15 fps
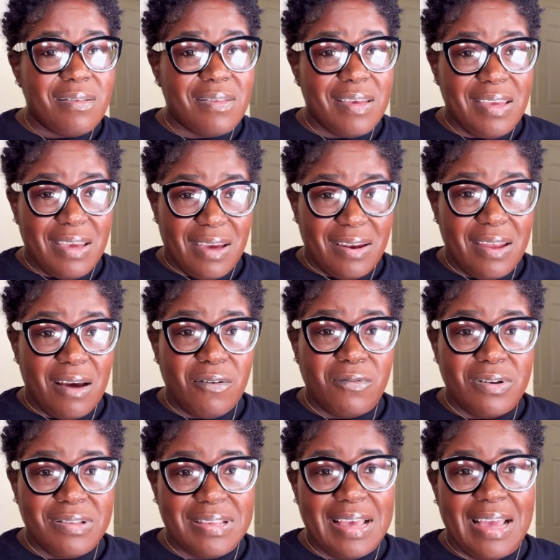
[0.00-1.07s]
So yeah, that
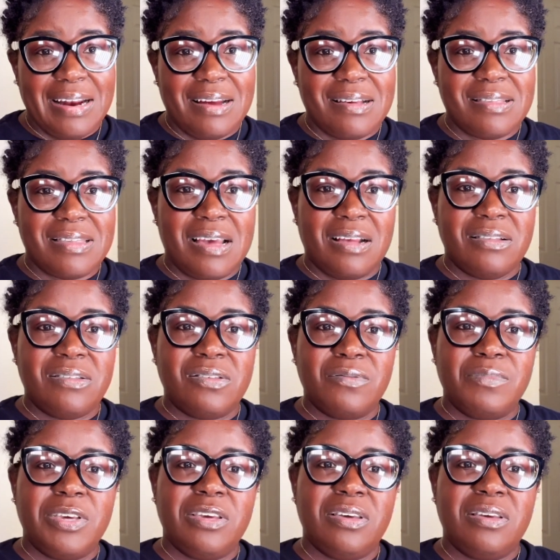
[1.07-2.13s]
was kind of sad to
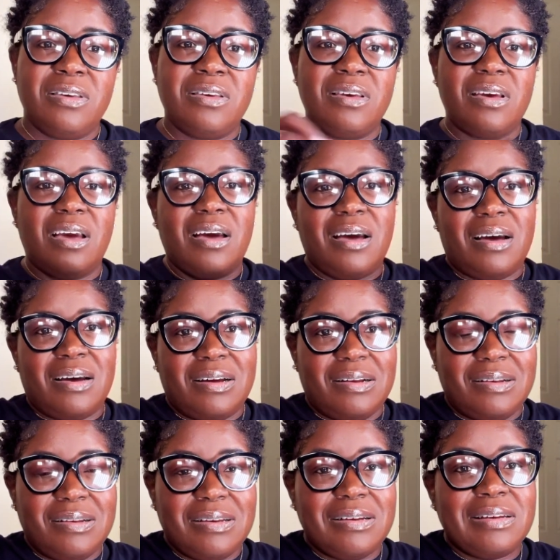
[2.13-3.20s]
me,
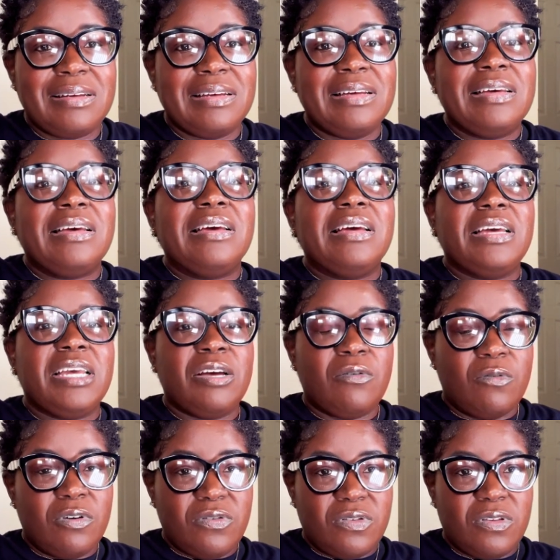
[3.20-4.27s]
and it
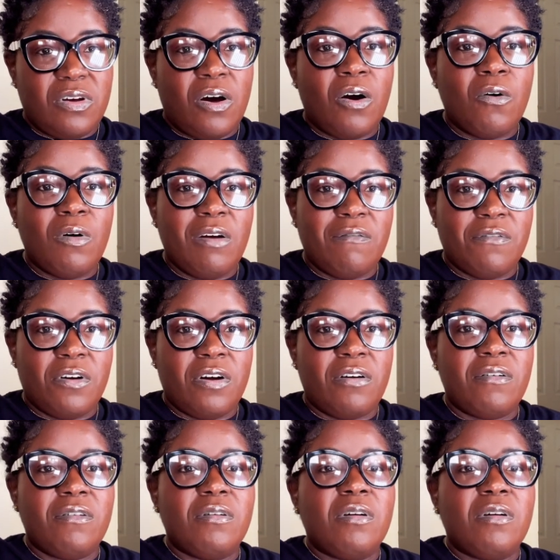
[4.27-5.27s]
was, however,